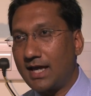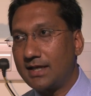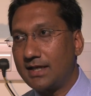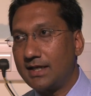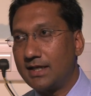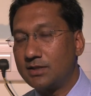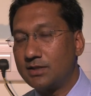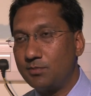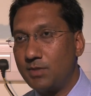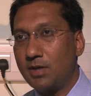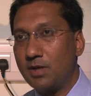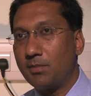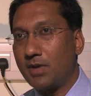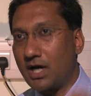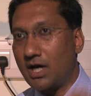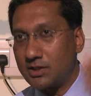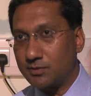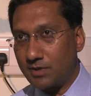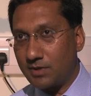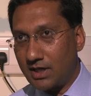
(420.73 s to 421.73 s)
that is
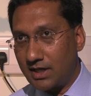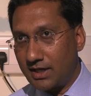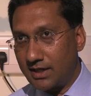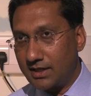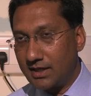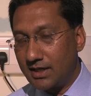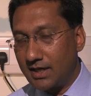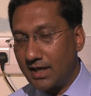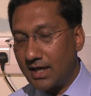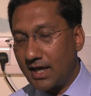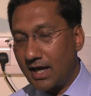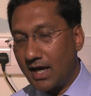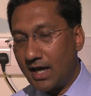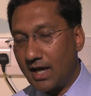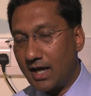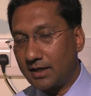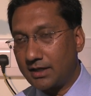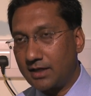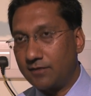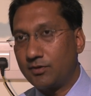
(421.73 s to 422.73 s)
minimized by
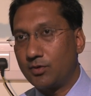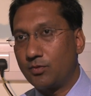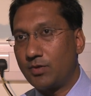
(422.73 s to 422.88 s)
giving